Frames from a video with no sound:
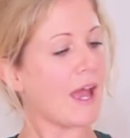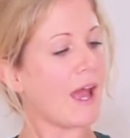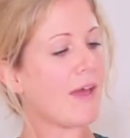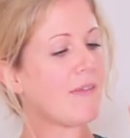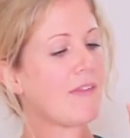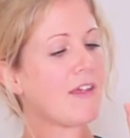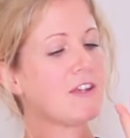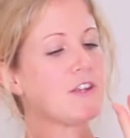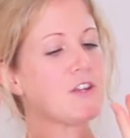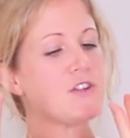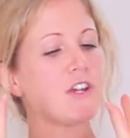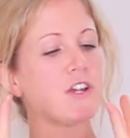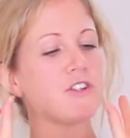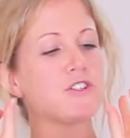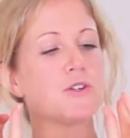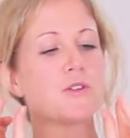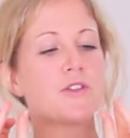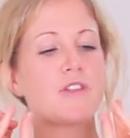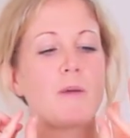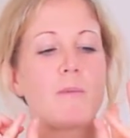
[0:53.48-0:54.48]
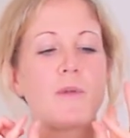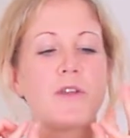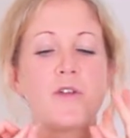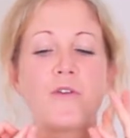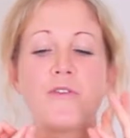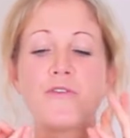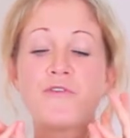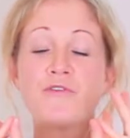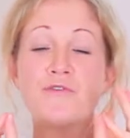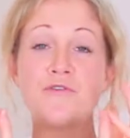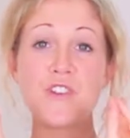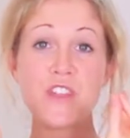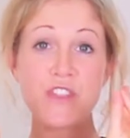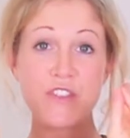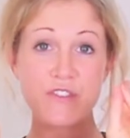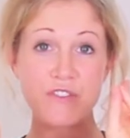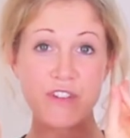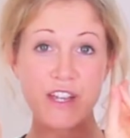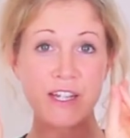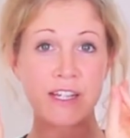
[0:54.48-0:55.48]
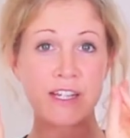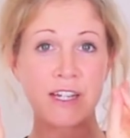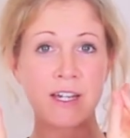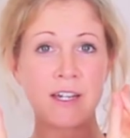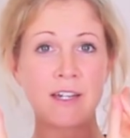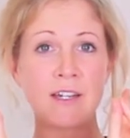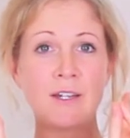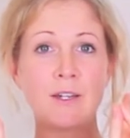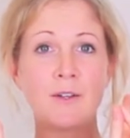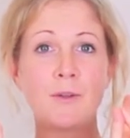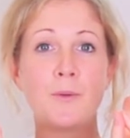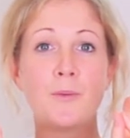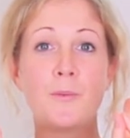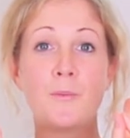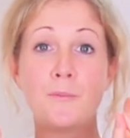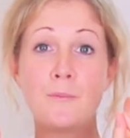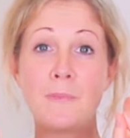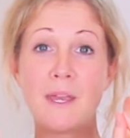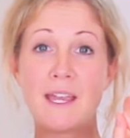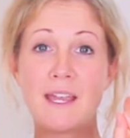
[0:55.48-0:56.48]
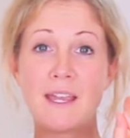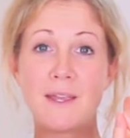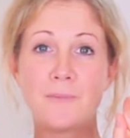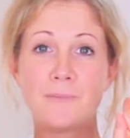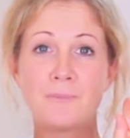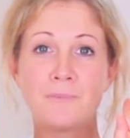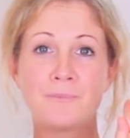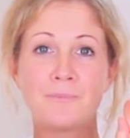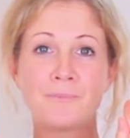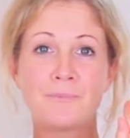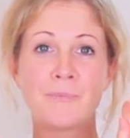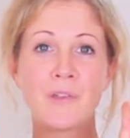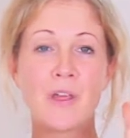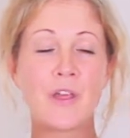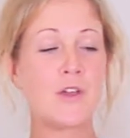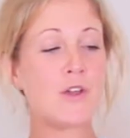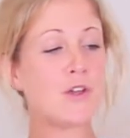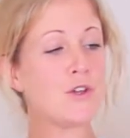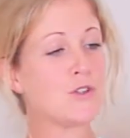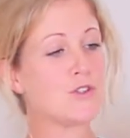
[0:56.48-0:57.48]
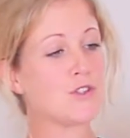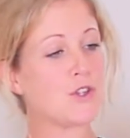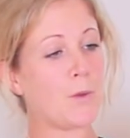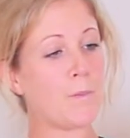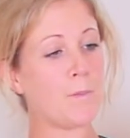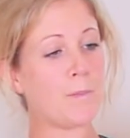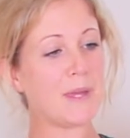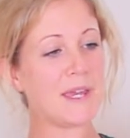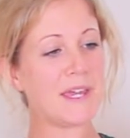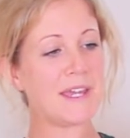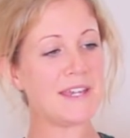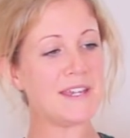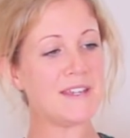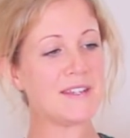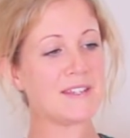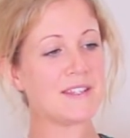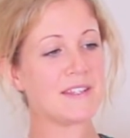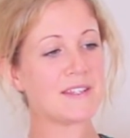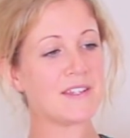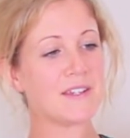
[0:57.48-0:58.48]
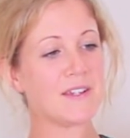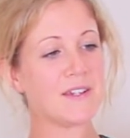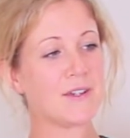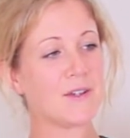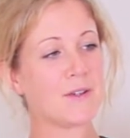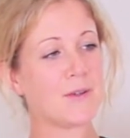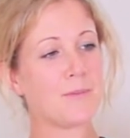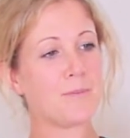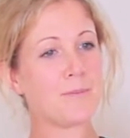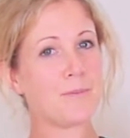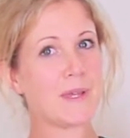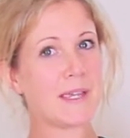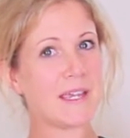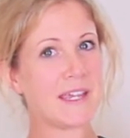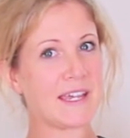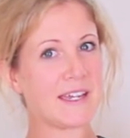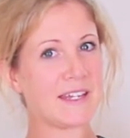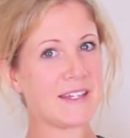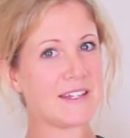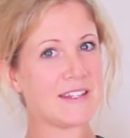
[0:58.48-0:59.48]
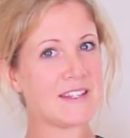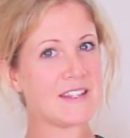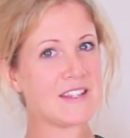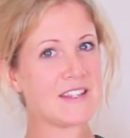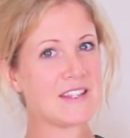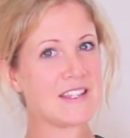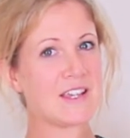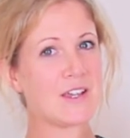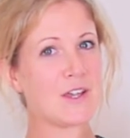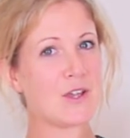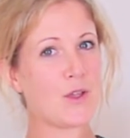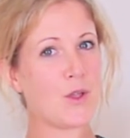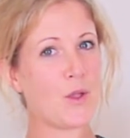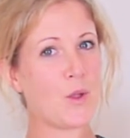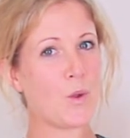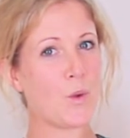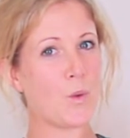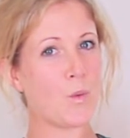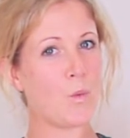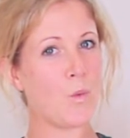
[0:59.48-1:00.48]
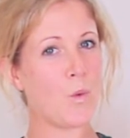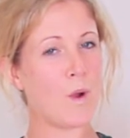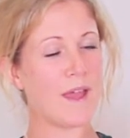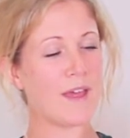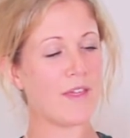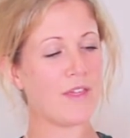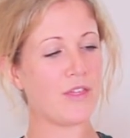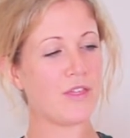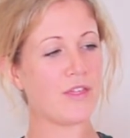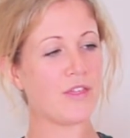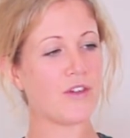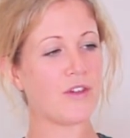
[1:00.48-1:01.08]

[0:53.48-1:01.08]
And then you touch your thumb and your fifth finger, me. So peace begins with